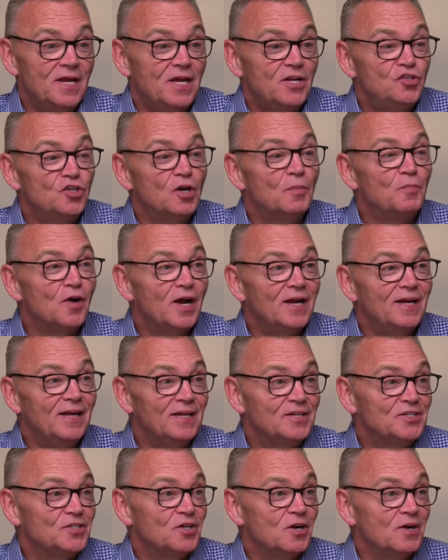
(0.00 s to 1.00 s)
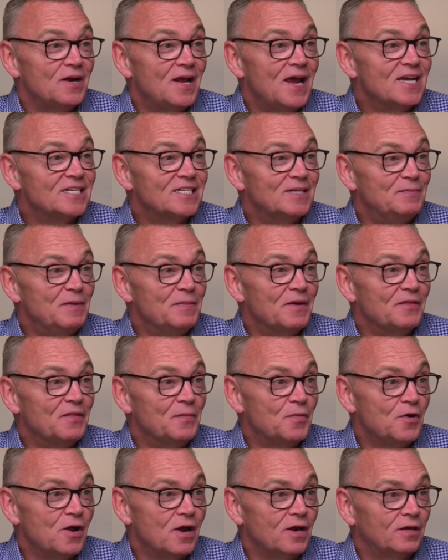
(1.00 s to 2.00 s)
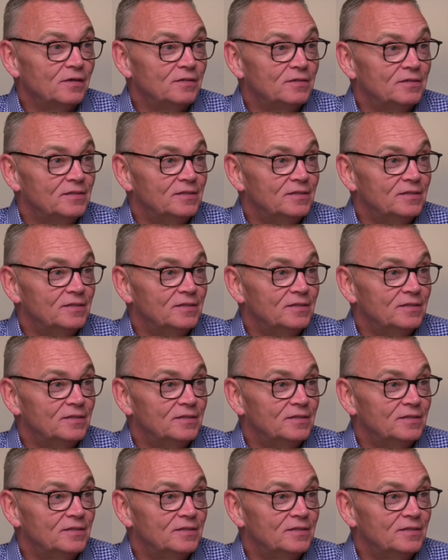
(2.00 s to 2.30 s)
jump right in and start asking me about the product.